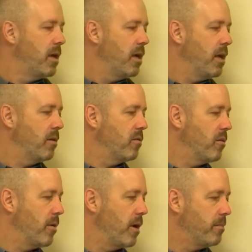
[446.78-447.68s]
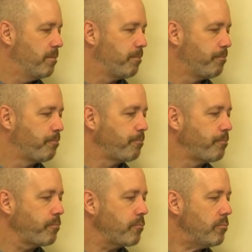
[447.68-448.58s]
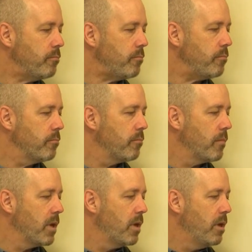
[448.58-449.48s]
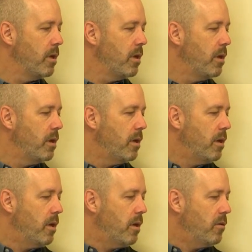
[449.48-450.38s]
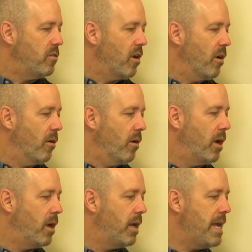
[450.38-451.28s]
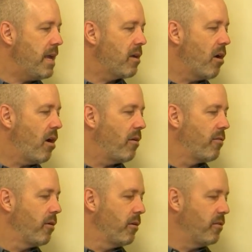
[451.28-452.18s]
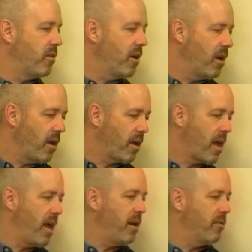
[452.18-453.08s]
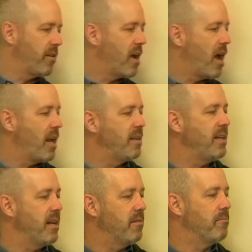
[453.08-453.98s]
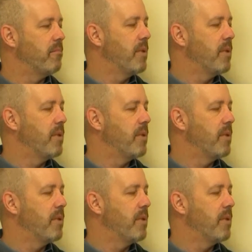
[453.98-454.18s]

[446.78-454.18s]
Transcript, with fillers: and so on. So Hick offers a, a kind of Kantian